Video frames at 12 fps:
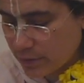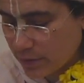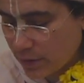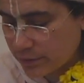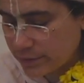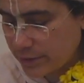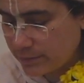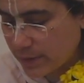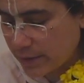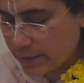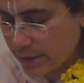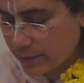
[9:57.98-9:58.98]
Only
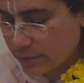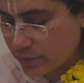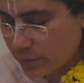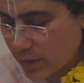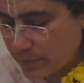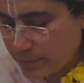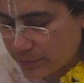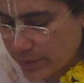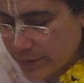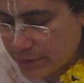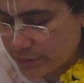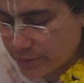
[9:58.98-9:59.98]
by their
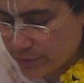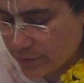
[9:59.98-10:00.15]
cooperation